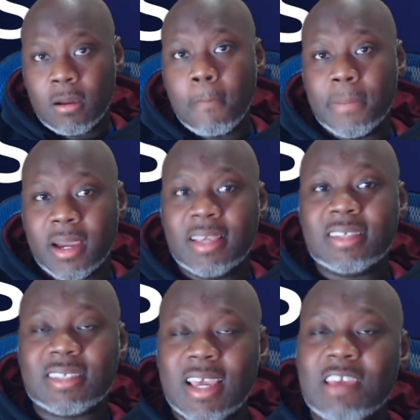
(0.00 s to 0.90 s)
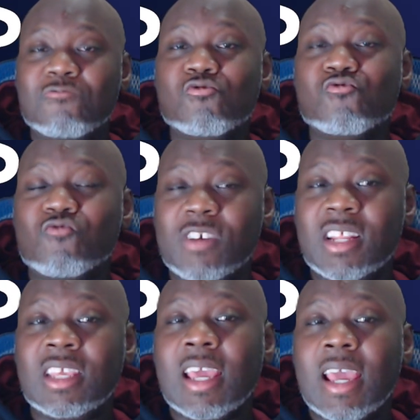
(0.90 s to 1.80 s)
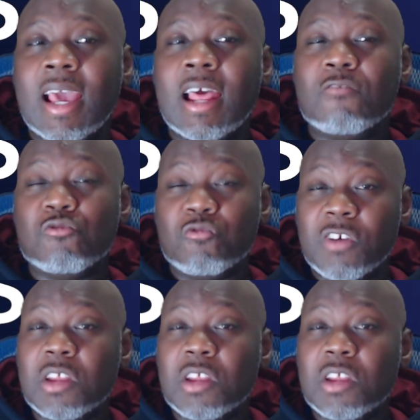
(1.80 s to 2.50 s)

But he said if you really